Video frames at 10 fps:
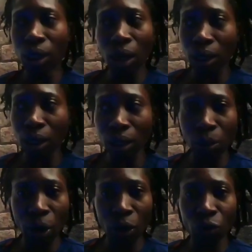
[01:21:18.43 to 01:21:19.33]
I'd ask
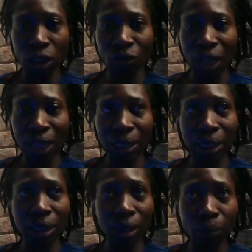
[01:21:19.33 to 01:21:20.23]
about risk
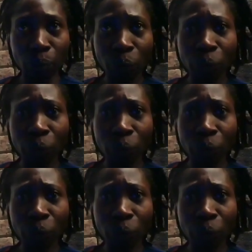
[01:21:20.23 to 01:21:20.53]
factors,